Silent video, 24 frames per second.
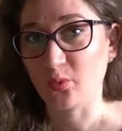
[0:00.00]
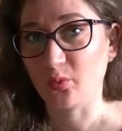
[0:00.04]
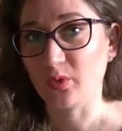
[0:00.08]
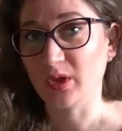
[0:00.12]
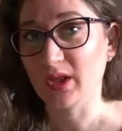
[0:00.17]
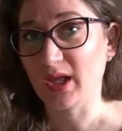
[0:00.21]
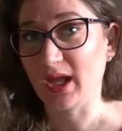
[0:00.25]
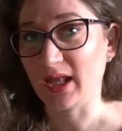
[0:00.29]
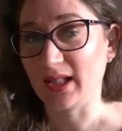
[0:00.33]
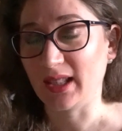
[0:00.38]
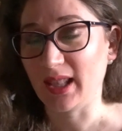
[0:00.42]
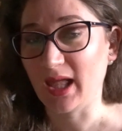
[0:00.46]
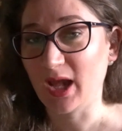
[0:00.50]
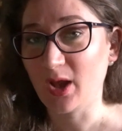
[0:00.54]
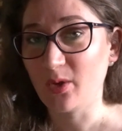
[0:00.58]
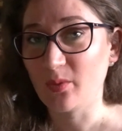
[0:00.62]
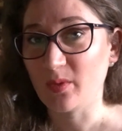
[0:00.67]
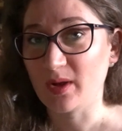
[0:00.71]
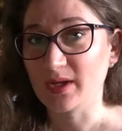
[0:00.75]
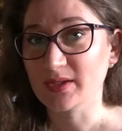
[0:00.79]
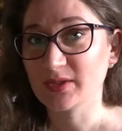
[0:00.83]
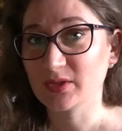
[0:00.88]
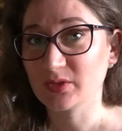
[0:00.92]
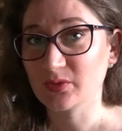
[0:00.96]
will allow
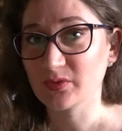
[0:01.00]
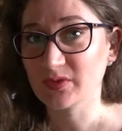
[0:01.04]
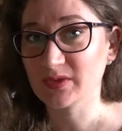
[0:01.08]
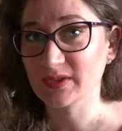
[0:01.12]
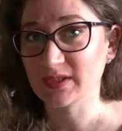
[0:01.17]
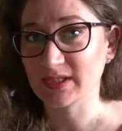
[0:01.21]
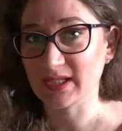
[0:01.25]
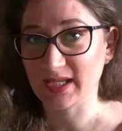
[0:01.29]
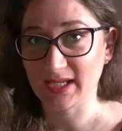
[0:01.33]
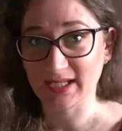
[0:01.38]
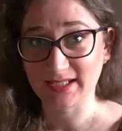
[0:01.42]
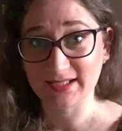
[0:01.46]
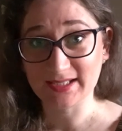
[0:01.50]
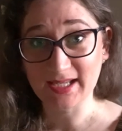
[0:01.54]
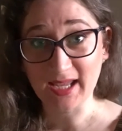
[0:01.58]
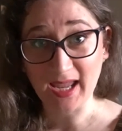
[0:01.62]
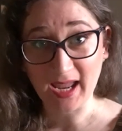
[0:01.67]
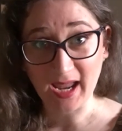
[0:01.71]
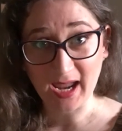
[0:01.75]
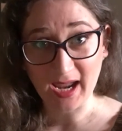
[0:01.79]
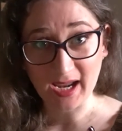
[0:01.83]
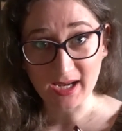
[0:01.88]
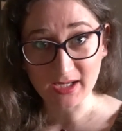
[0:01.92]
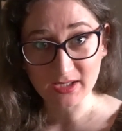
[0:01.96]
us to see the
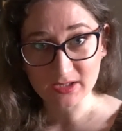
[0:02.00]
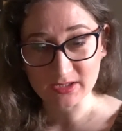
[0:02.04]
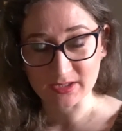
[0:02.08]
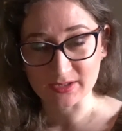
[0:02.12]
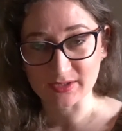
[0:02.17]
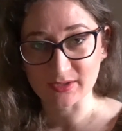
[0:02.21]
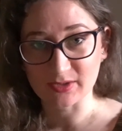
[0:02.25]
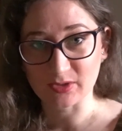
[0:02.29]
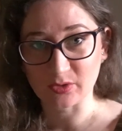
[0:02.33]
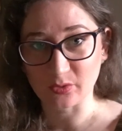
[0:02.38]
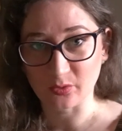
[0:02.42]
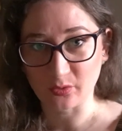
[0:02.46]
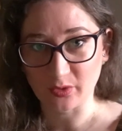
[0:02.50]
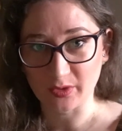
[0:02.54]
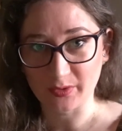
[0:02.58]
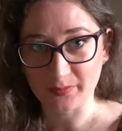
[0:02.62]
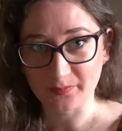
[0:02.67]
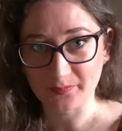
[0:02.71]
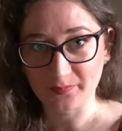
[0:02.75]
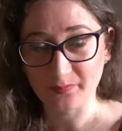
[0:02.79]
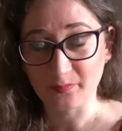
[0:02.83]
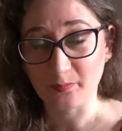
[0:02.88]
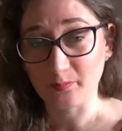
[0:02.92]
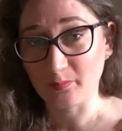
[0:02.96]
entrance door.
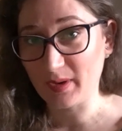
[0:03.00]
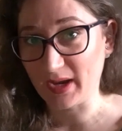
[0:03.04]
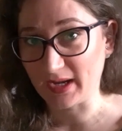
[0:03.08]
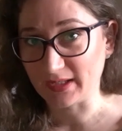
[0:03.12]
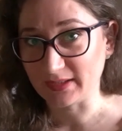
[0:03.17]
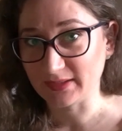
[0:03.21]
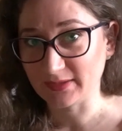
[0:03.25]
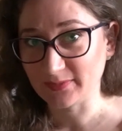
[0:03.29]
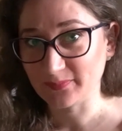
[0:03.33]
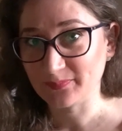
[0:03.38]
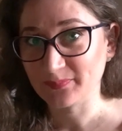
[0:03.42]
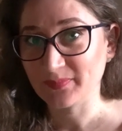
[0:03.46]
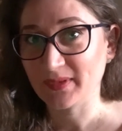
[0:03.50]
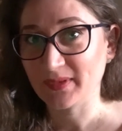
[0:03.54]
But